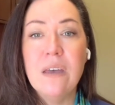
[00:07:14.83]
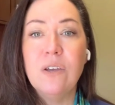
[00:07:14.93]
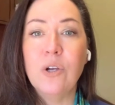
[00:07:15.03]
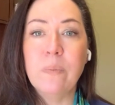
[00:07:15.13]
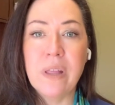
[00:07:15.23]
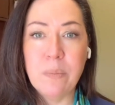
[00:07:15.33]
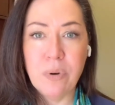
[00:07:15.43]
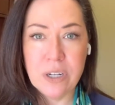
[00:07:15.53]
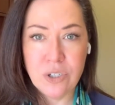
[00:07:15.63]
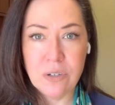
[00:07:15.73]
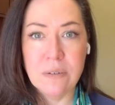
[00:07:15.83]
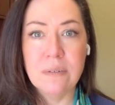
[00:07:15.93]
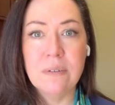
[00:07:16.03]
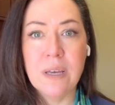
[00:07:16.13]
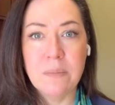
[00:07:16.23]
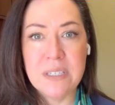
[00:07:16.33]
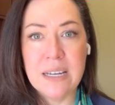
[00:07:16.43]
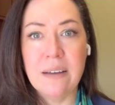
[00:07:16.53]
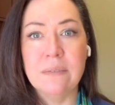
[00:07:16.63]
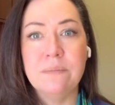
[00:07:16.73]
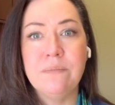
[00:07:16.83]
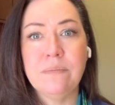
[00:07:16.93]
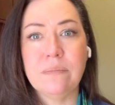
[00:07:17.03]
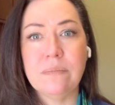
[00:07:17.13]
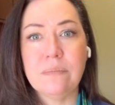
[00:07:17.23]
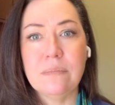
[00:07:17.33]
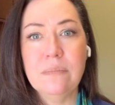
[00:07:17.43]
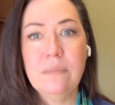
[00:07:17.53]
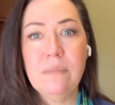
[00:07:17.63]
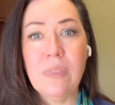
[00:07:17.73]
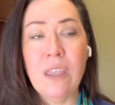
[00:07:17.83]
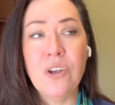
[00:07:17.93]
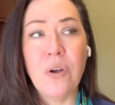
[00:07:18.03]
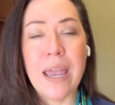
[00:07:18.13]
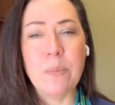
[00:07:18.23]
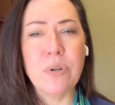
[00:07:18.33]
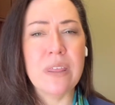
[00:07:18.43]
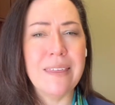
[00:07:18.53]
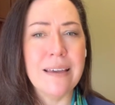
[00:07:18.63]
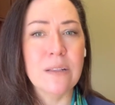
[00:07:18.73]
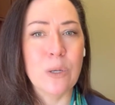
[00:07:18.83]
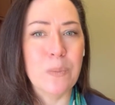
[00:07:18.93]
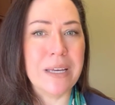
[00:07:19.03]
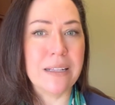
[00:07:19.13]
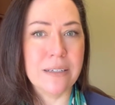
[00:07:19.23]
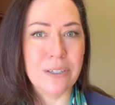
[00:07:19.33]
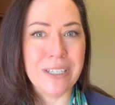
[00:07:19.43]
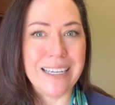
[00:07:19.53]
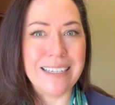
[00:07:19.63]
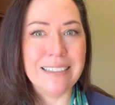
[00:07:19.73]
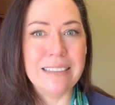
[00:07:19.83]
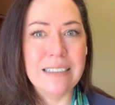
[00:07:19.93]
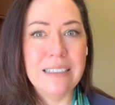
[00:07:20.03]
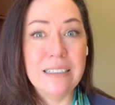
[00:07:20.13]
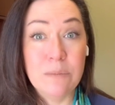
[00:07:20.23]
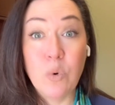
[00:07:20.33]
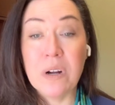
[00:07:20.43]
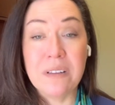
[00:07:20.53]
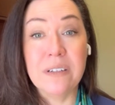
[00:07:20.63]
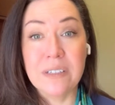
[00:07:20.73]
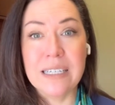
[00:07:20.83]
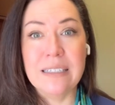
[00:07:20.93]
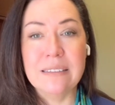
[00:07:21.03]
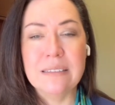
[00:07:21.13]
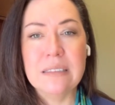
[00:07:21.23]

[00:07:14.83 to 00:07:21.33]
Your blood pressure comes down. You're able to think a little bit clearly, more clearly.